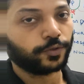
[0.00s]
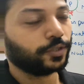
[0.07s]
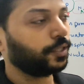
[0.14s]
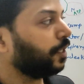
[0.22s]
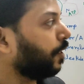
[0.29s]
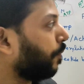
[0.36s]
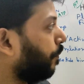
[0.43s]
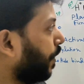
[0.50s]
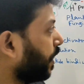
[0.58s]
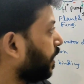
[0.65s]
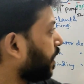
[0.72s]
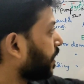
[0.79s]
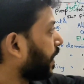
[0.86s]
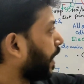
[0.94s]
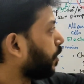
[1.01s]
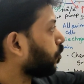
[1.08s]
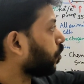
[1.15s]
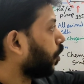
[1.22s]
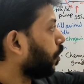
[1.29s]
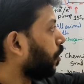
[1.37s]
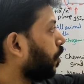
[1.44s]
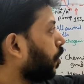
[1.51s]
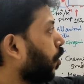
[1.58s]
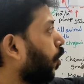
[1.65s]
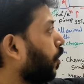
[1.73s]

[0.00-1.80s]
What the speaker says: ions. But in the cytosol,